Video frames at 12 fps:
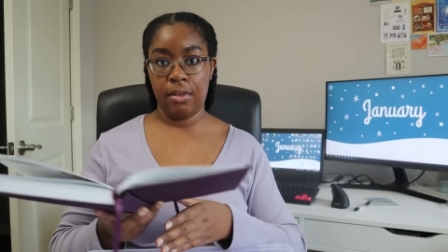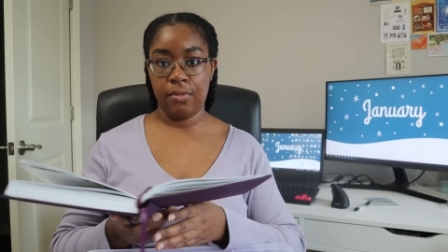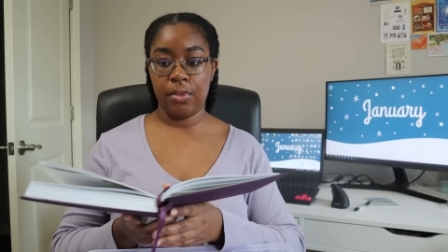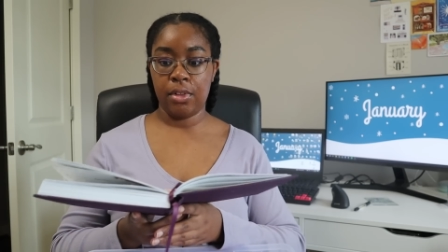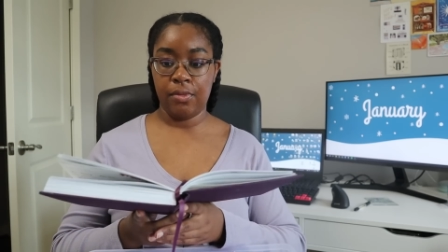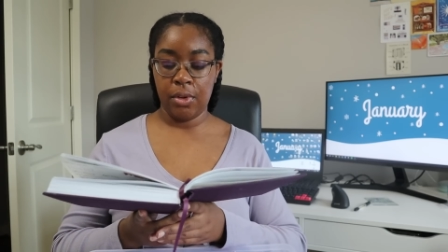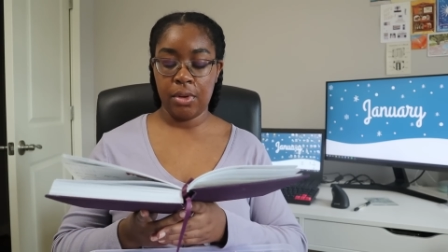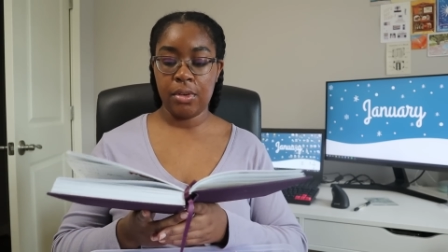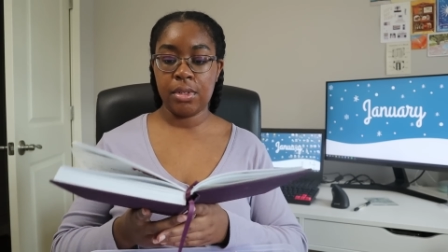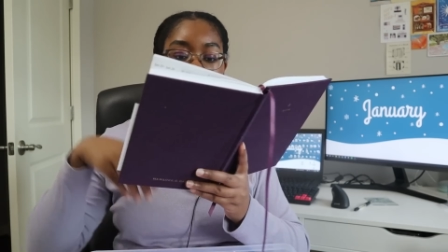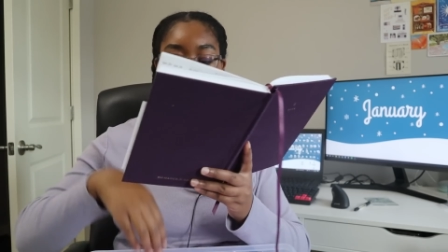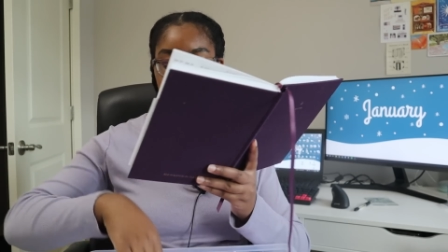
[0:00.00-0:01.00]
and for the
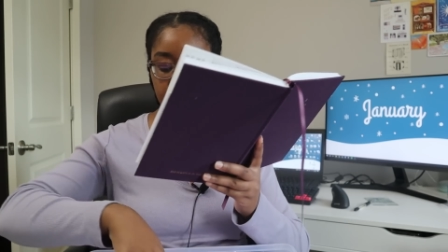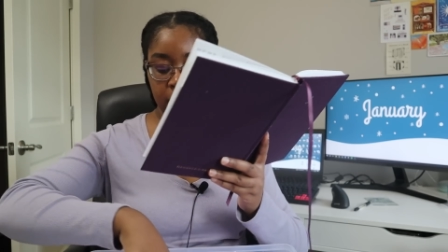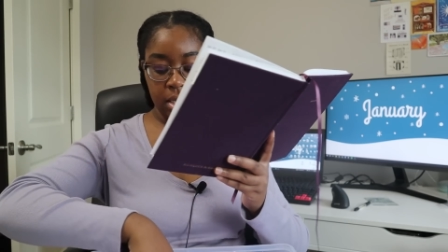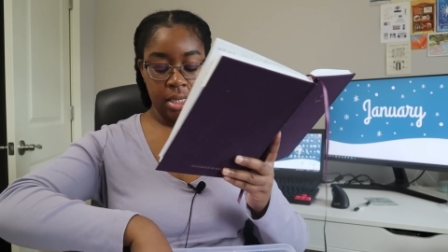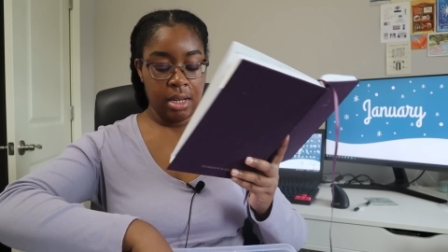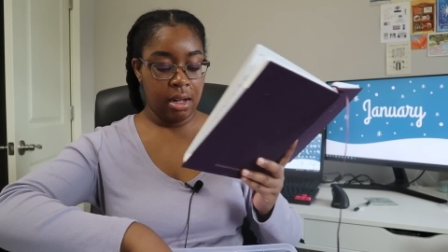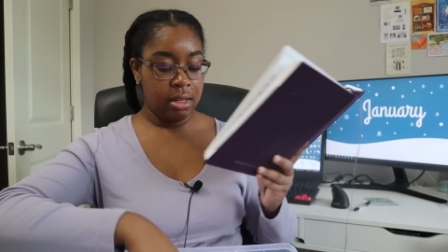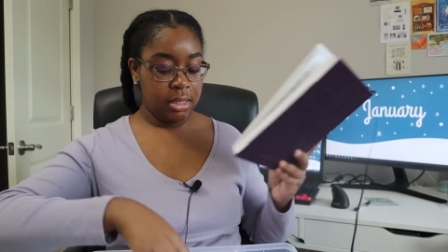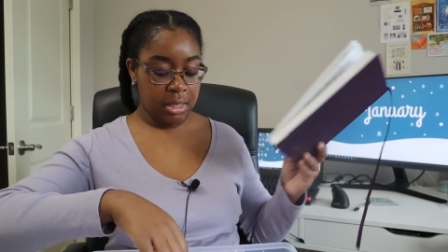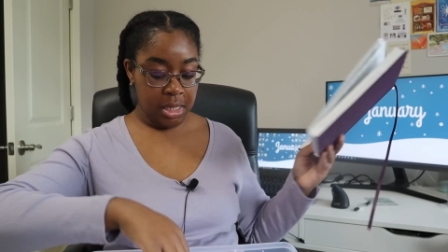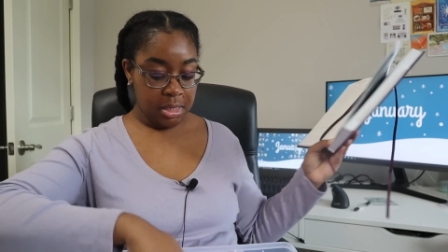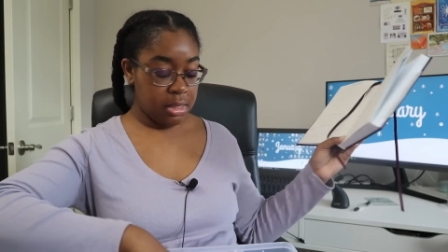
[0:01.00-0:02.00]
photos. Obviously, this is not on
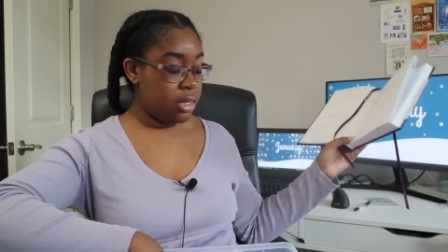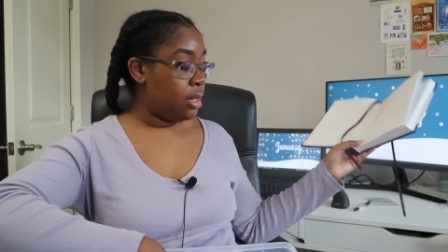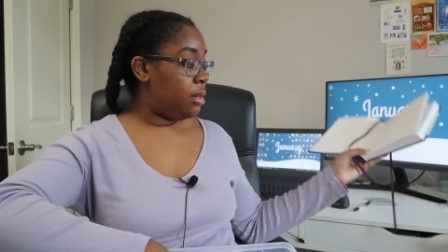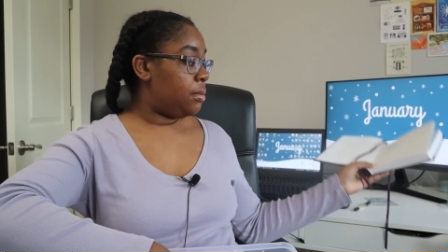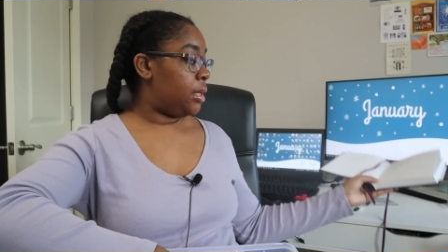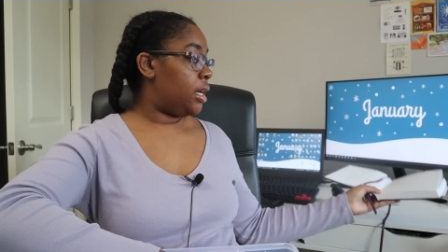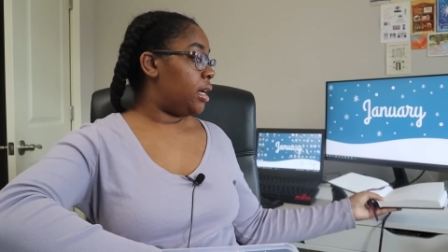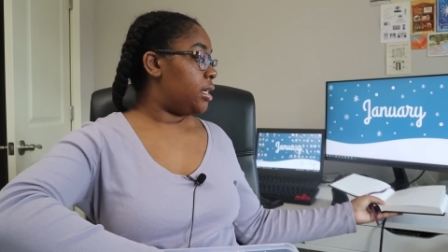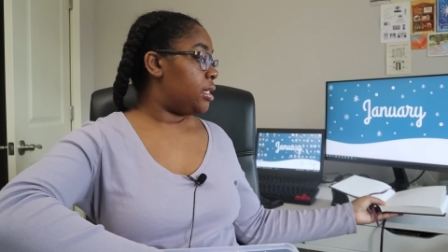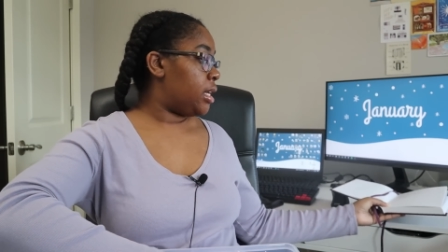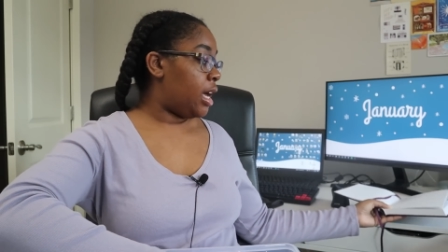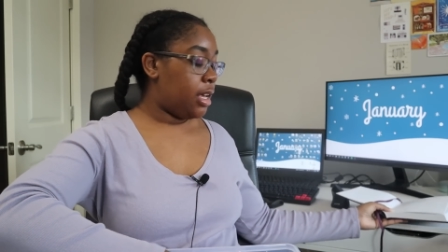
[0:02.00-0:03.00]
the list
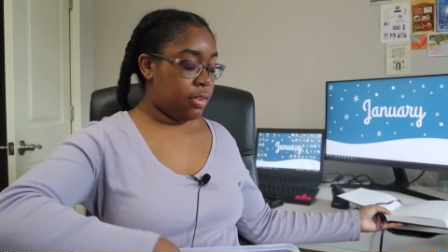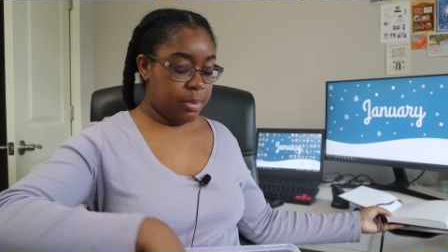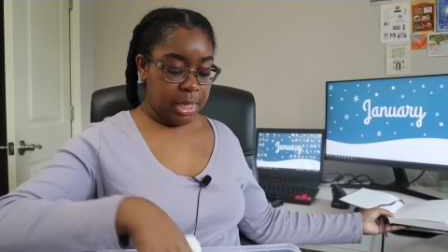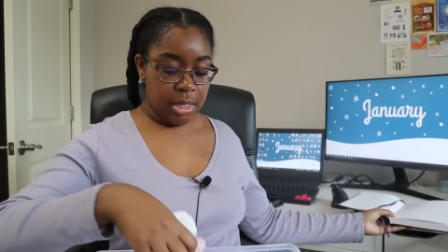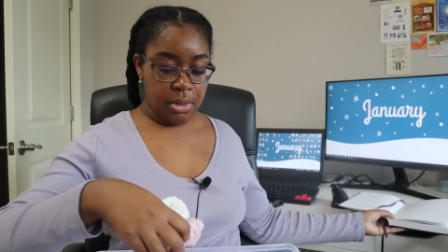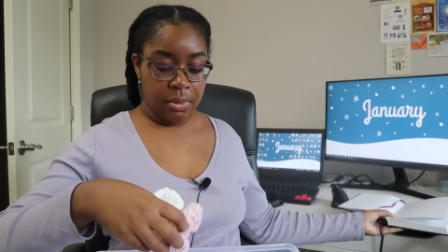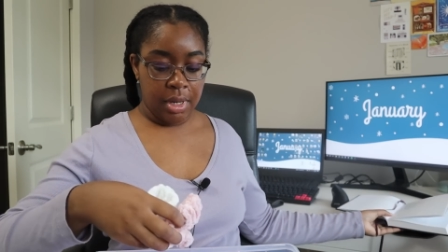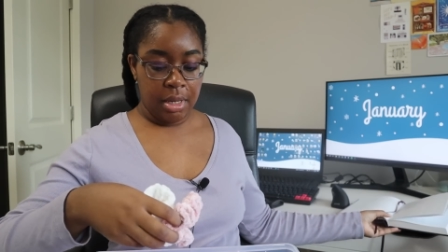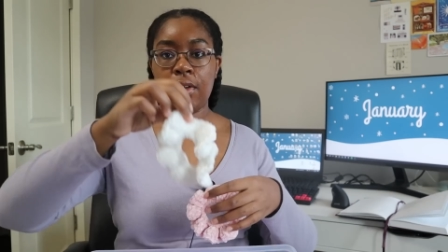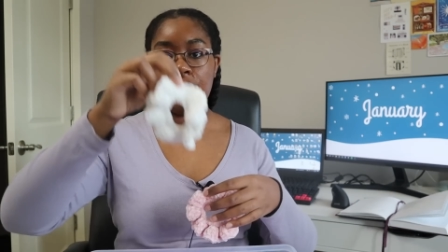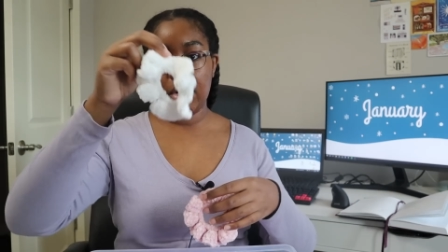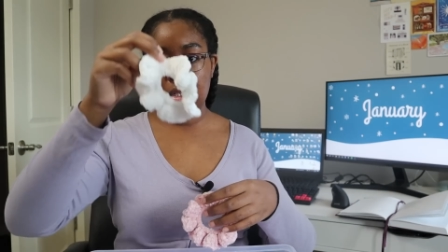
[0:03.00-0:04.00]
because I have made it already. I
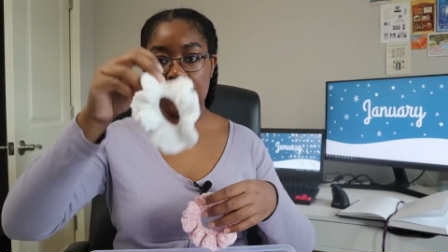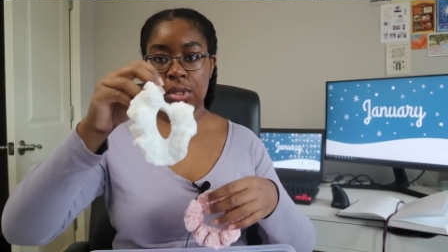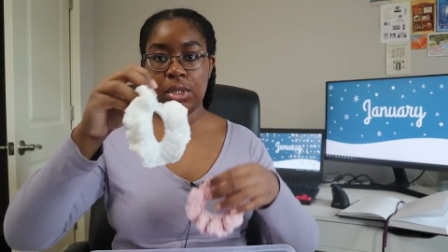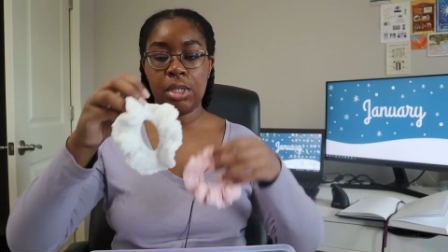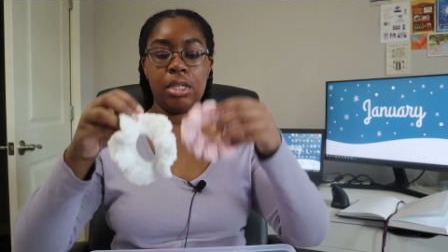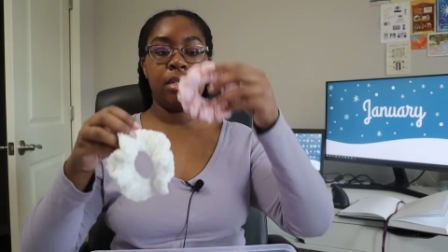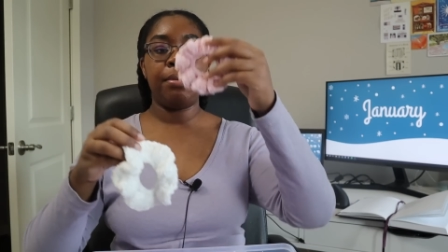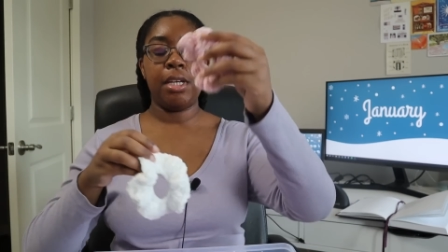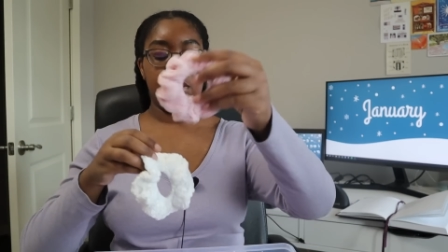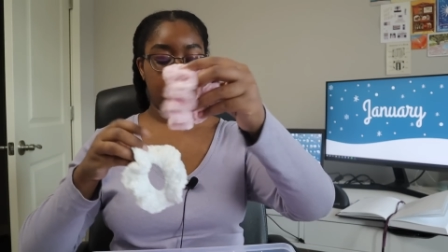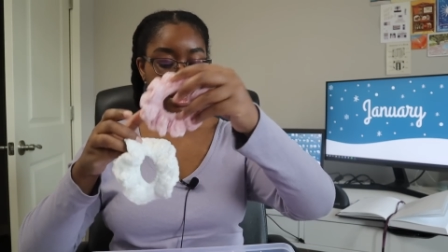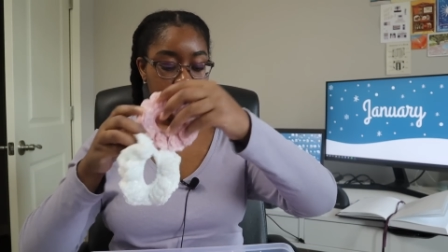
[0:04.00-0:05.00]
have white scrunchies, pink
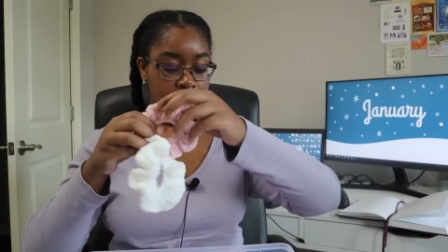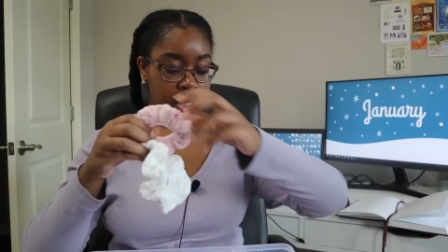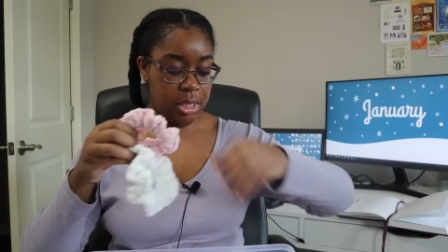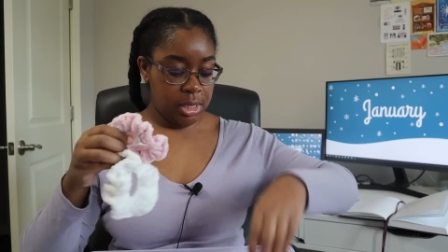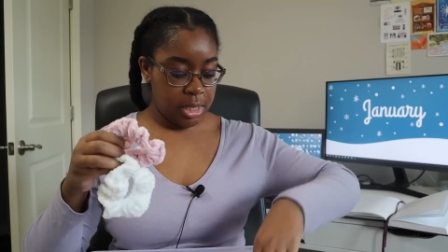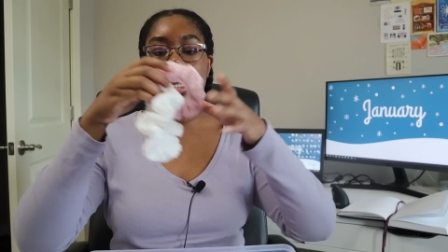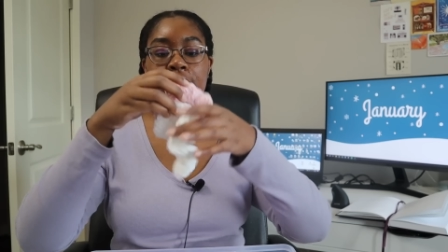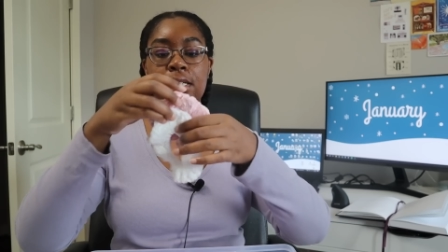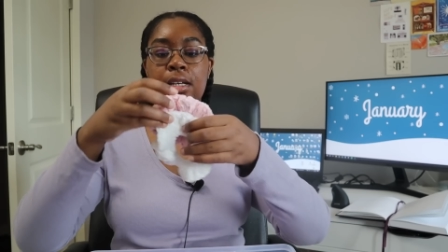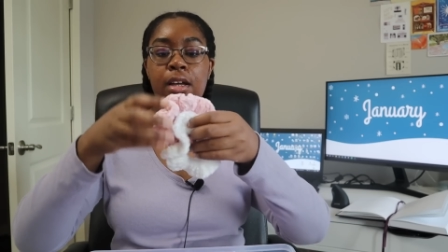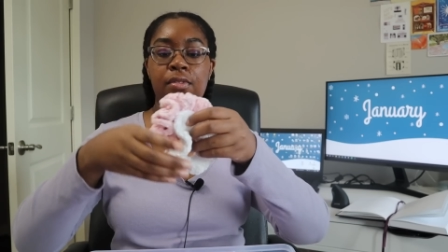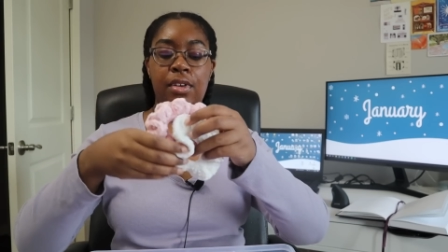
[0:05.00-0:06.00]
scrunchies. That's
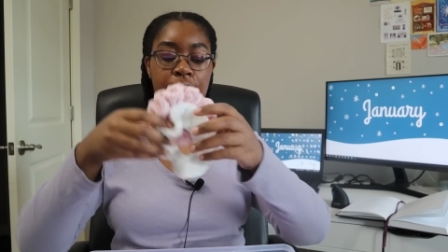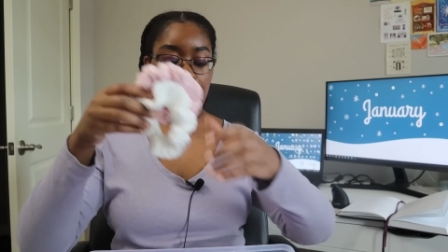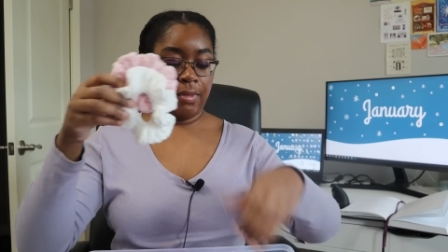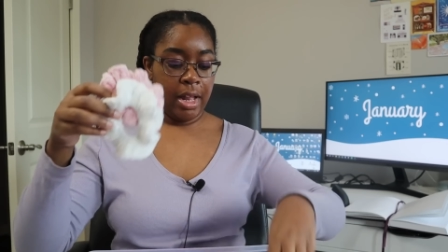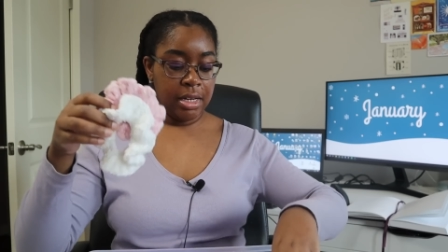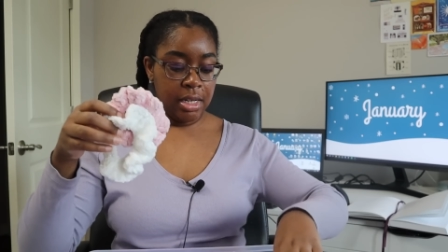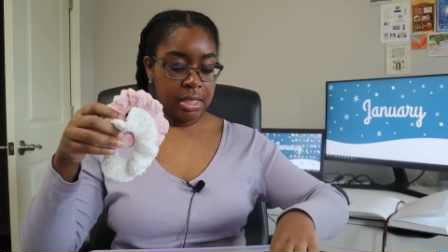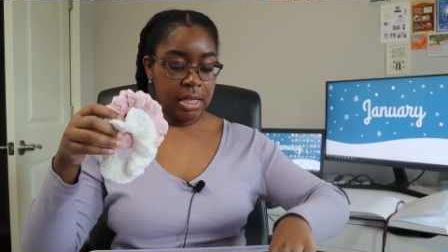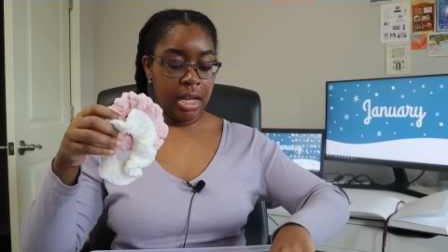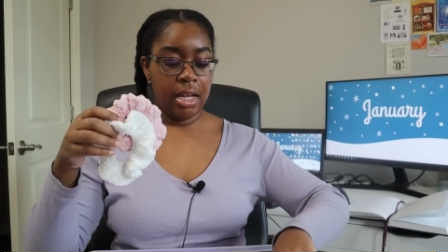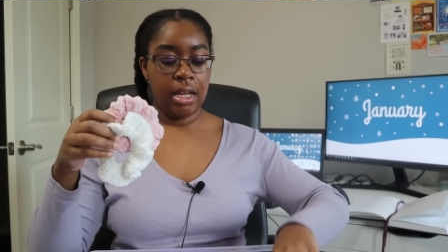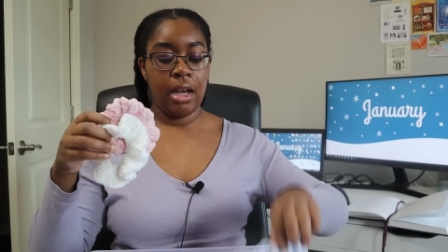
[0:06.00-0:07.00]
kind of it for Valentine's
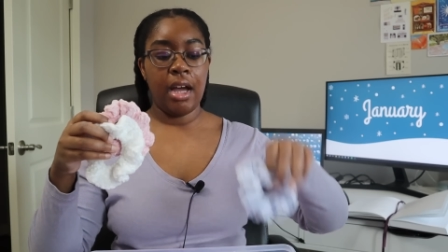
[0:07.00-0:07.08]
Day.